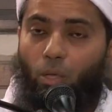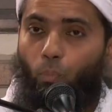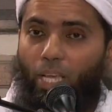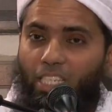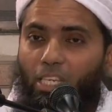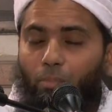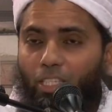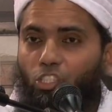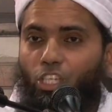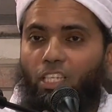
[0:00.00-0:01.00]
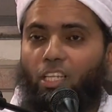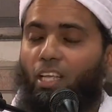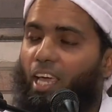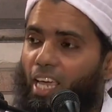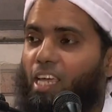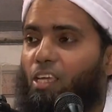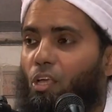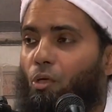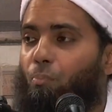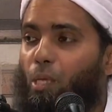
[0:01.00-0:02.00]
When he mentioned, hey,
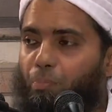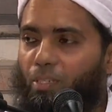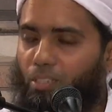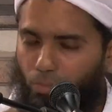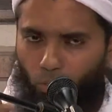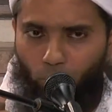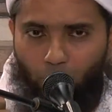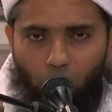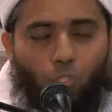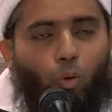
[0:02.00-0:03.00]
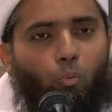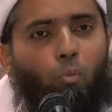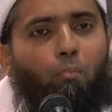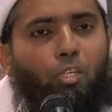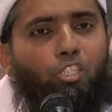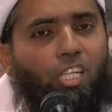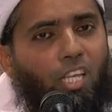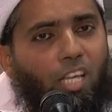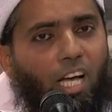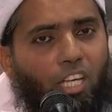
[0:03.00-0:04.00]
people, this is what we were mentioning, how
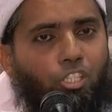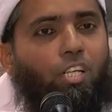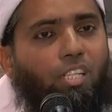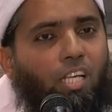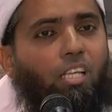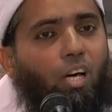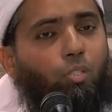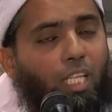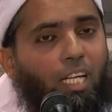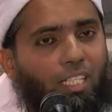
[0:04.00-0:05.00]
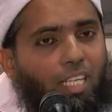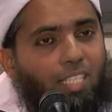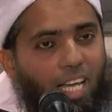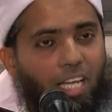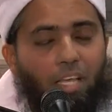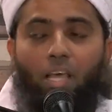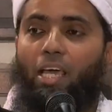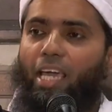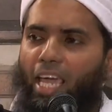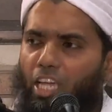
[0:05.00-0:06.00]
the Aisha radiallahu ta'ala has said,
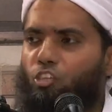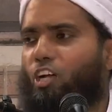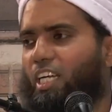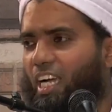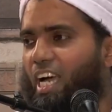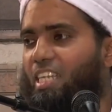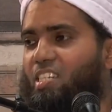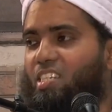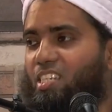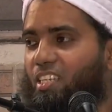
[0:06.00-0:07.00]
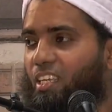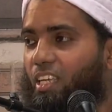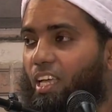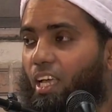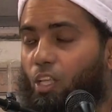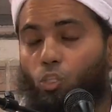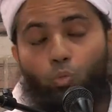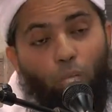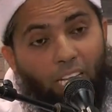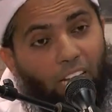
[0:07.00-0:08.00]
8 rakats
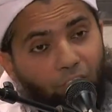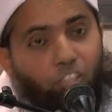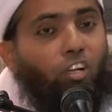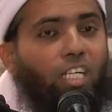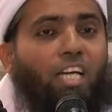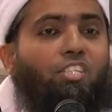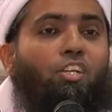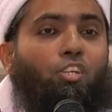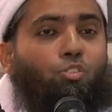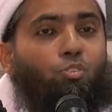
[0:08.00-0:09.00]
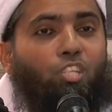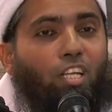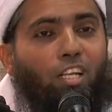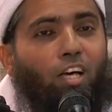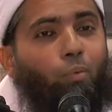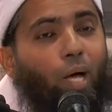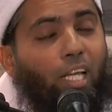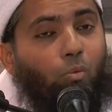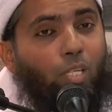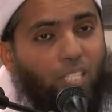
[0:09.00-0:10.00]
to 11 rakats, the Rasul sallallahu
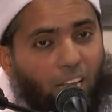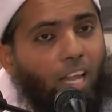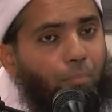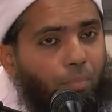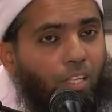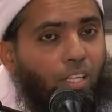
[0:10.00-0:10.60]
alayhi wa sallam,